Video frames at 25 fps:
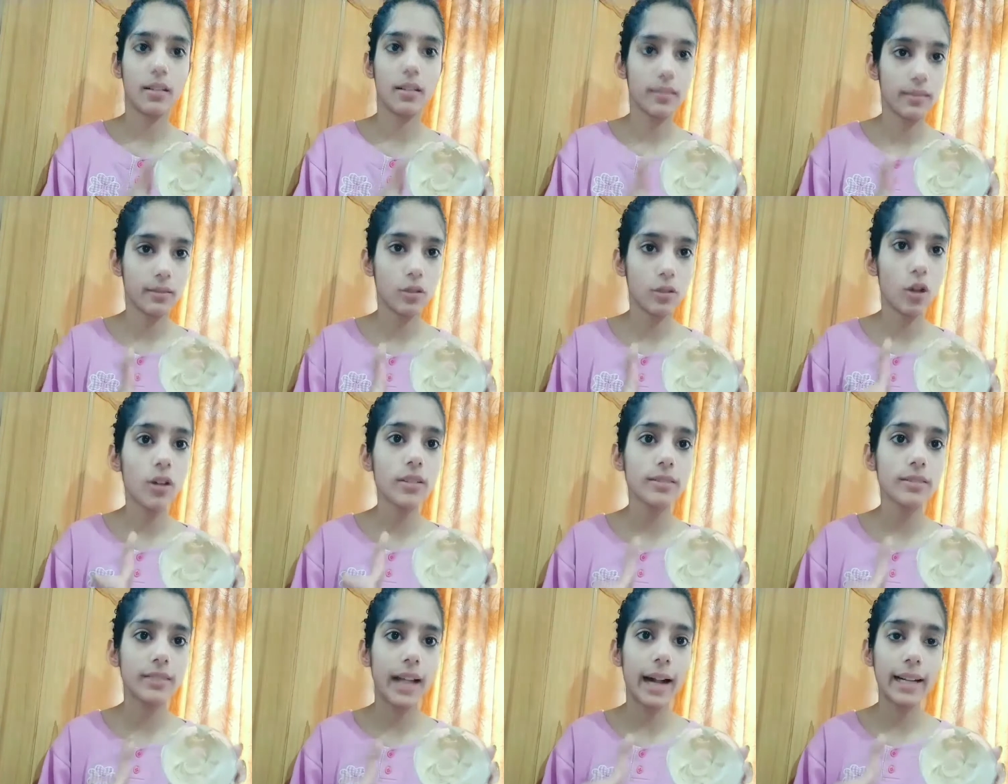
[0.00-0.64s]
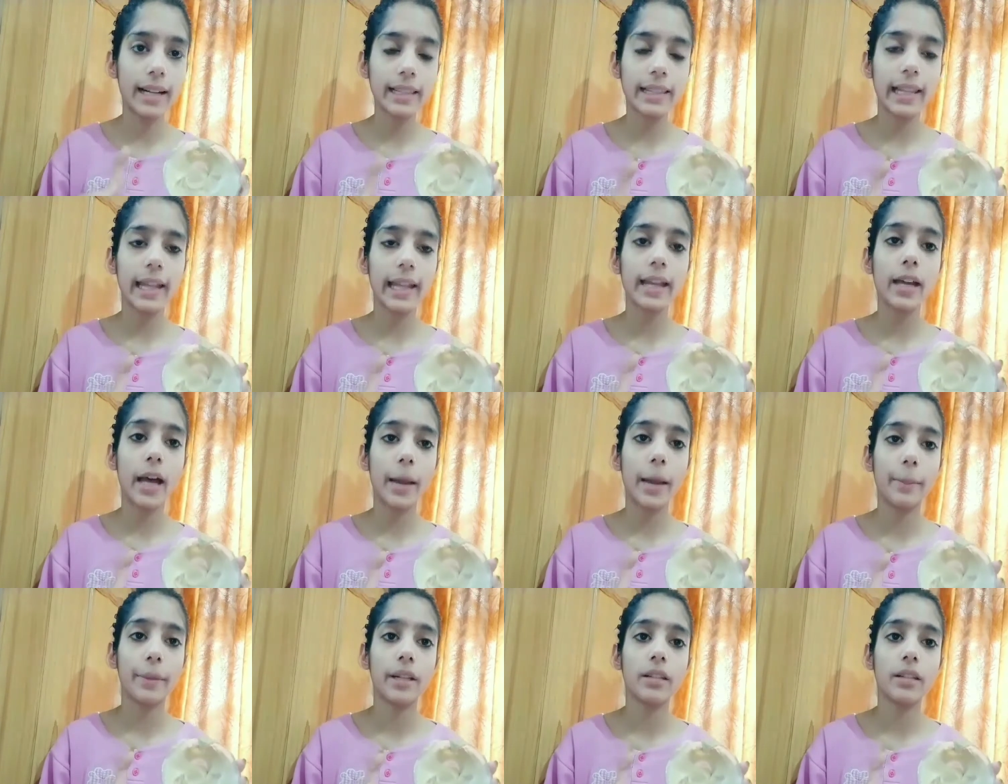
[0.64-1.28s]
Not that thick,
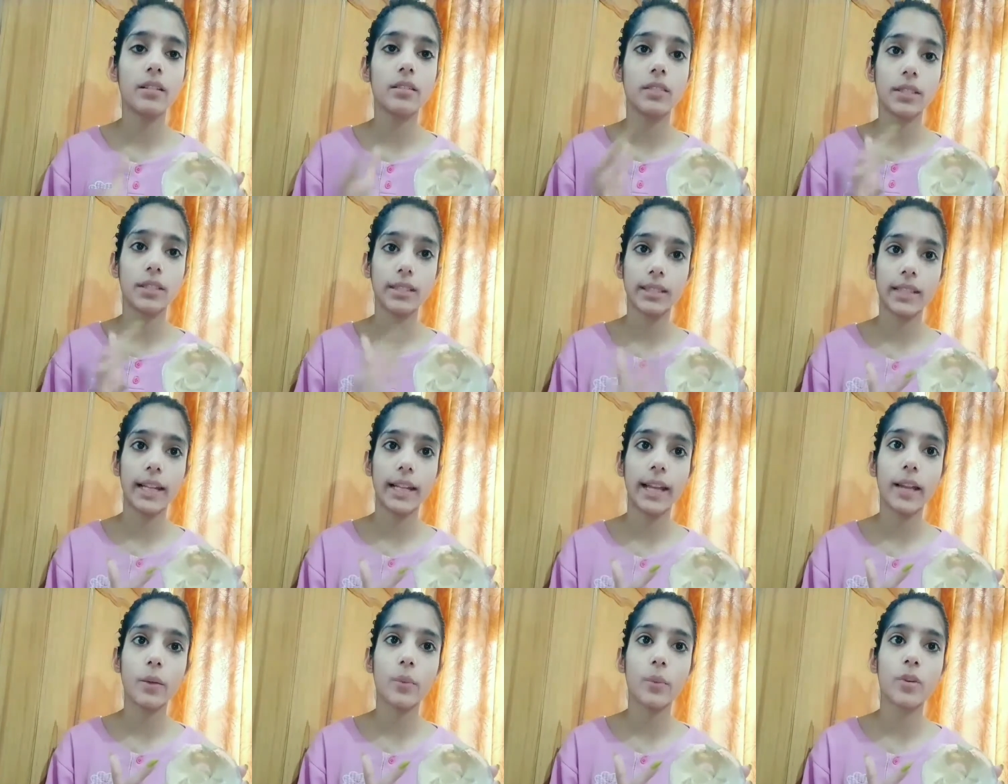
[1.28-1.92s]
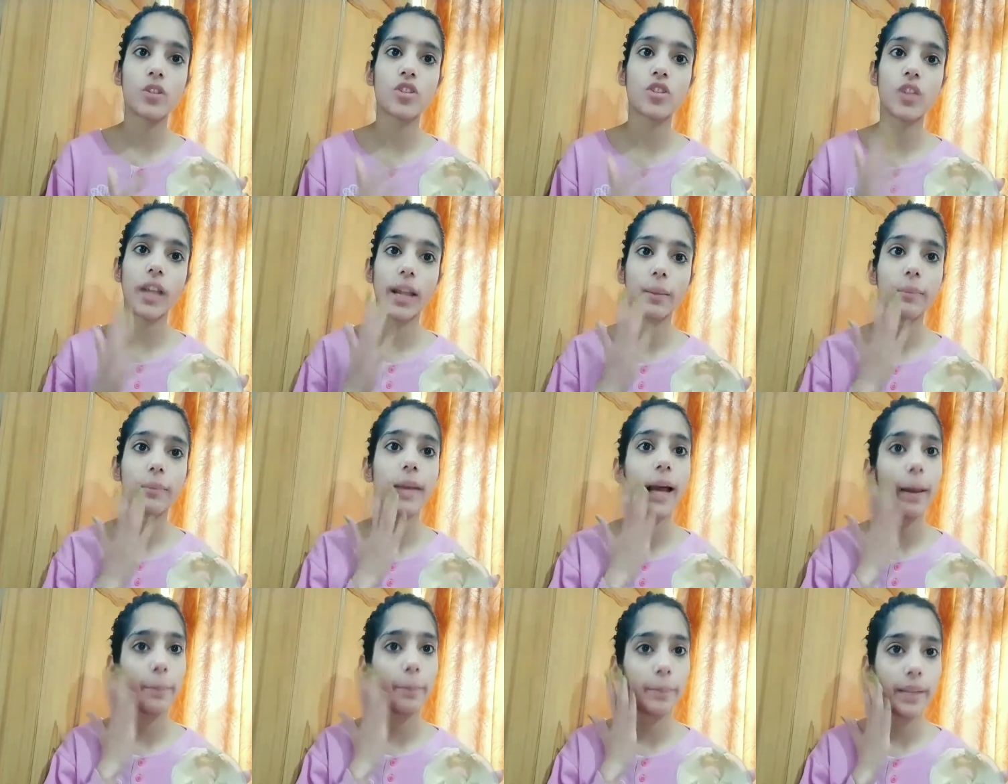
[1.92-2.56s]
I mean the thick which can
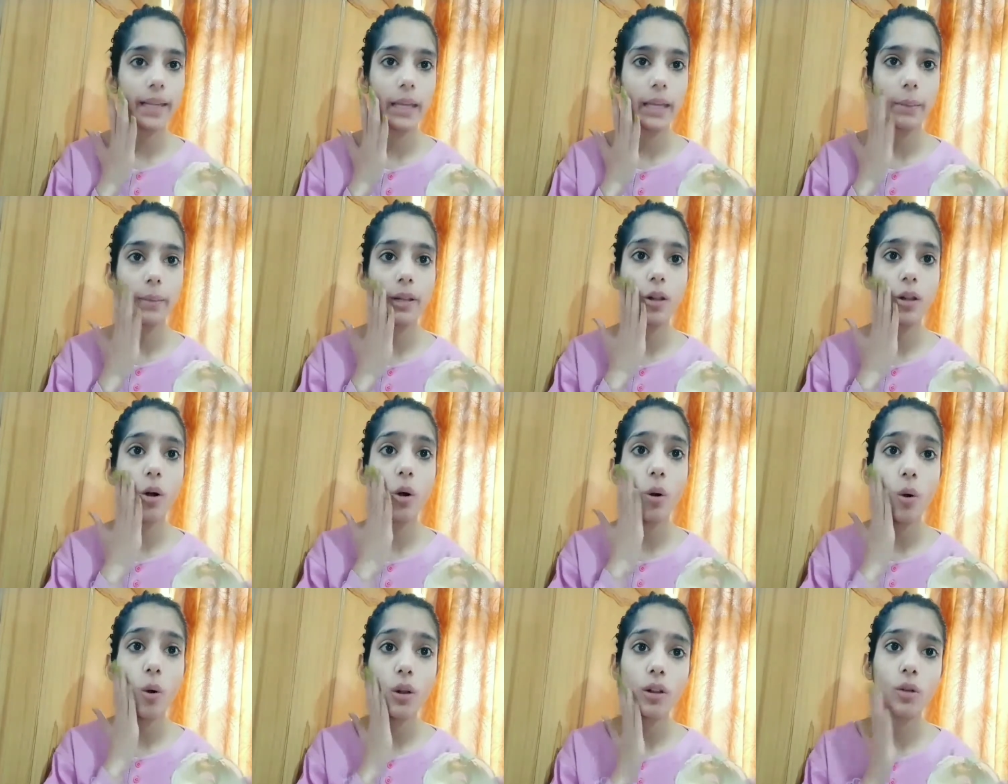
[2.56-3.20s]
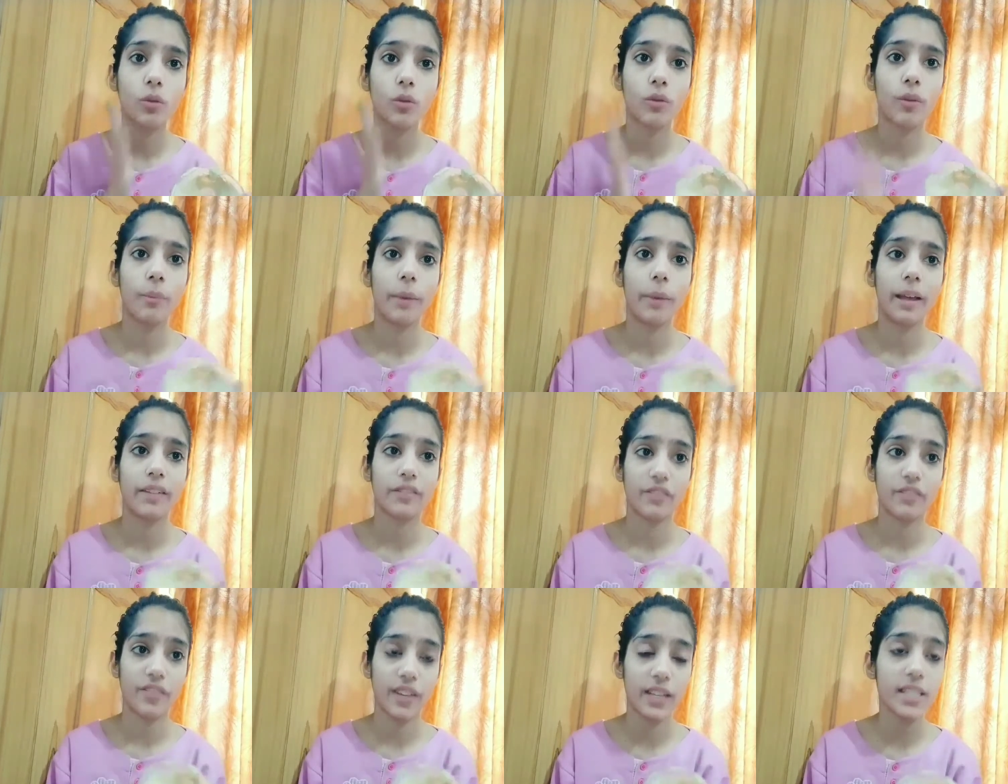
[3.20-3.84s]
be applicable all over my
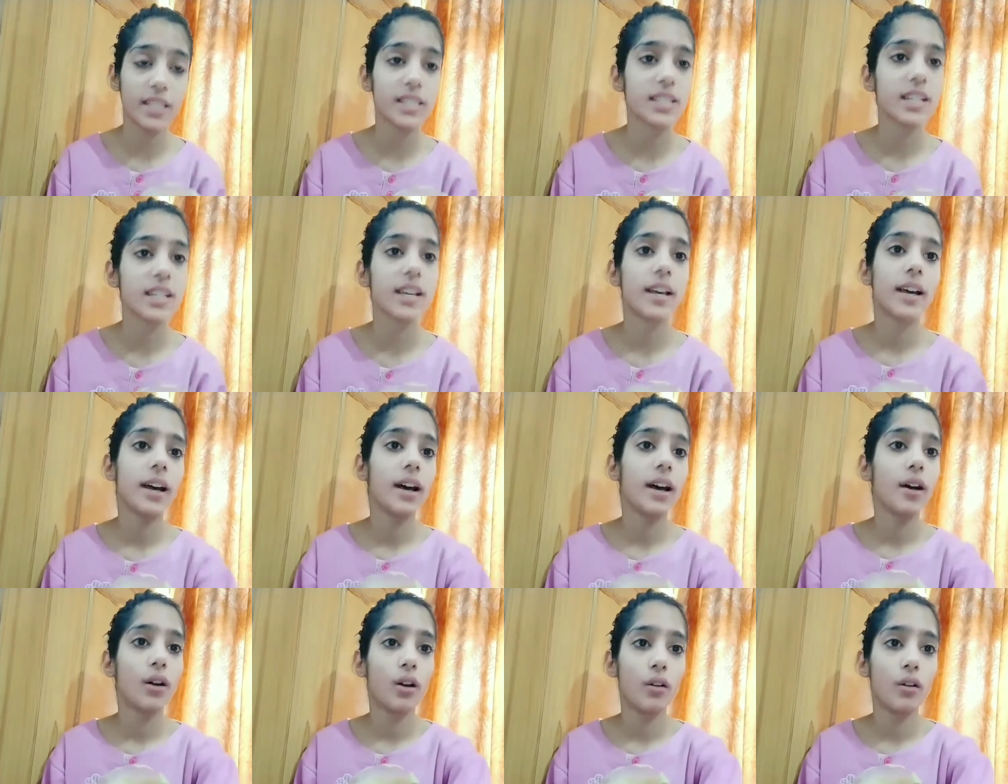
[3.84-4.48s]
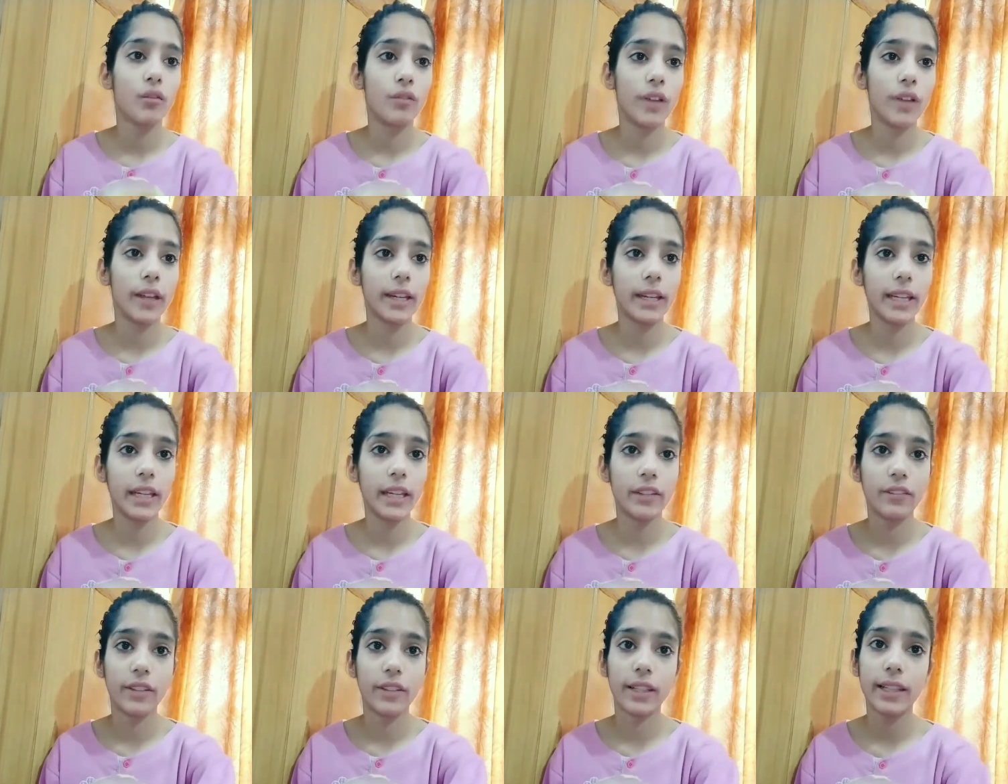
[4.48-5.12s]
face very
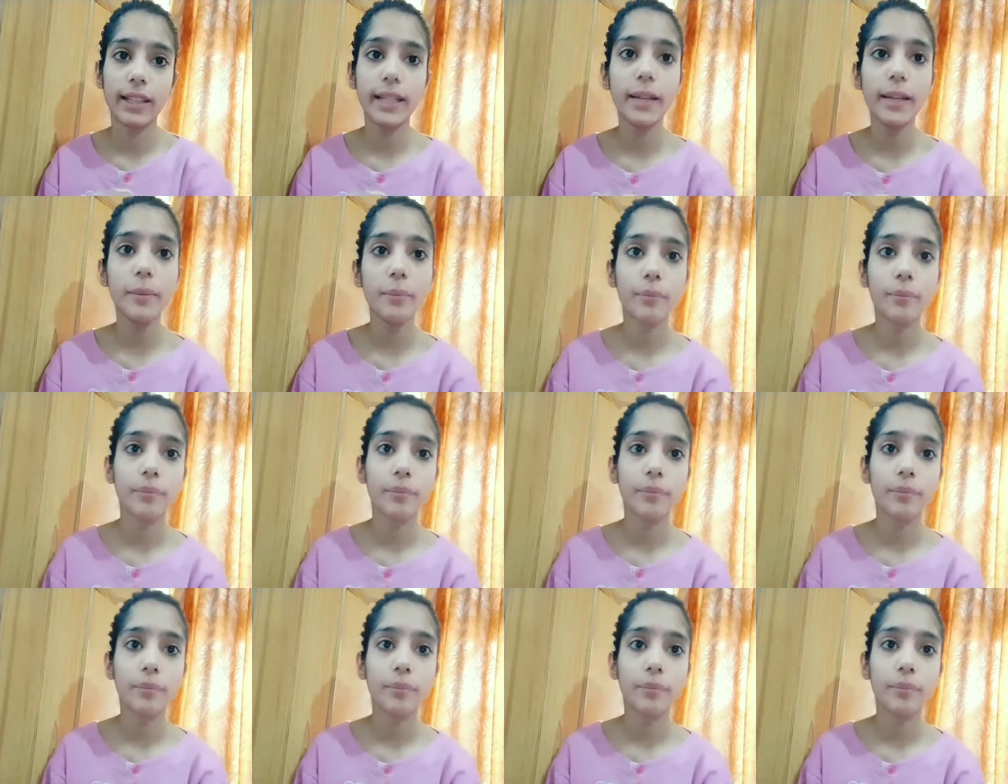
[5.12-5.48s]
evenly.